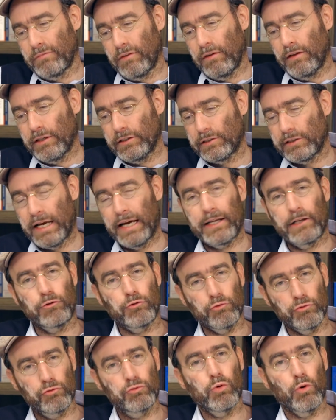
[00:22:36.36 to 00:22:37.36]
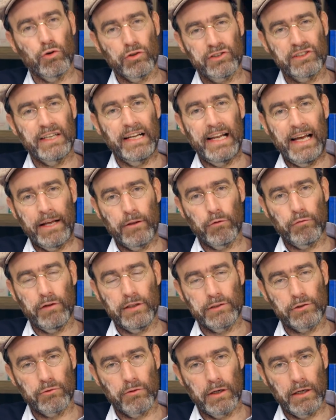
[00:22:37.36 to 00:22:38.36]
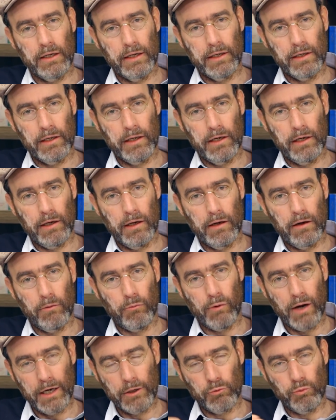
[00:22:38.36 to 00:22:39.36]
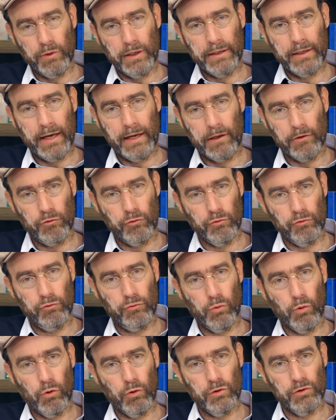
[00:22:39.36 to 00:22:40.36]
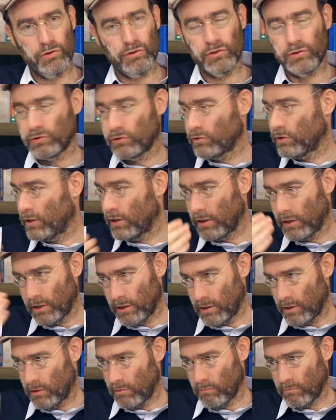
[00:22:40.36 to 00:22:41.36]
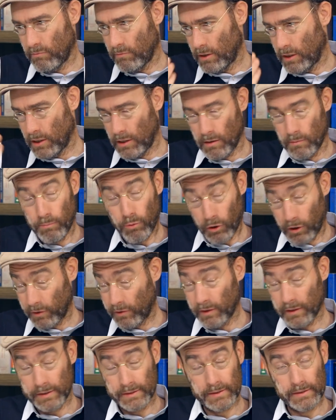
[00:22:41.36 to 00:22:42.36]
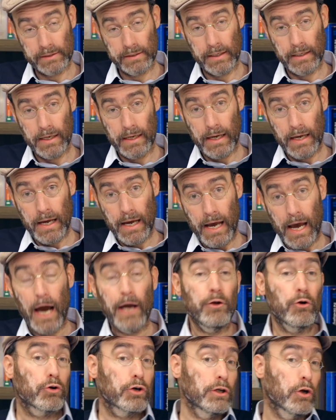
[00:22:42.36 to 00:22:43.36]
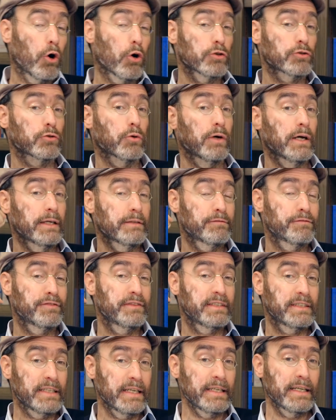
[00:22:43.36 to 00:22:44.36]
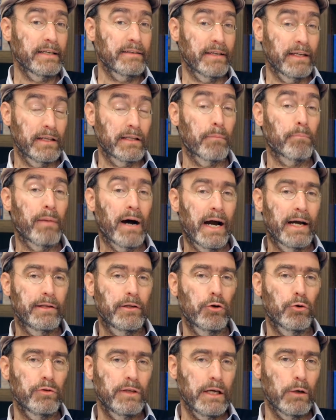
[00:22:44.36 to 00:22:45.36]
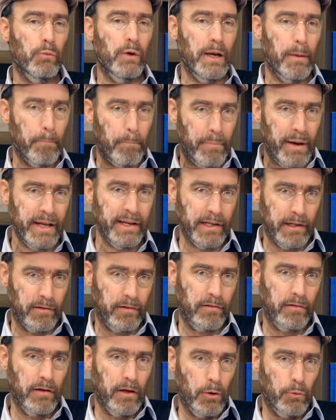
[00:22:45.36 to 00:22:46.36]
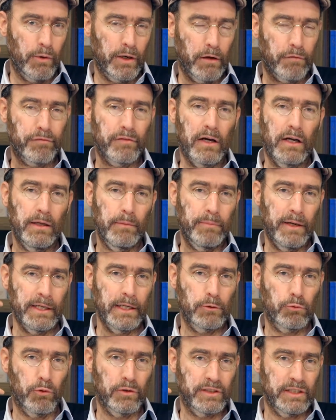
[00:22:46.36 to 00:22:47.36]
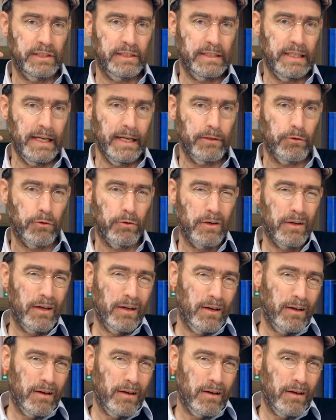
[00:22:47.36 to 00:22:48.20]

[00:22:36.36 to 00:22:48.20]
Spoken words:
this attitude towards the land of Israel and a right-wing attitude towards politics. And you can also have seen it in the Beit Yehudi when Naftali Bennett was its leader.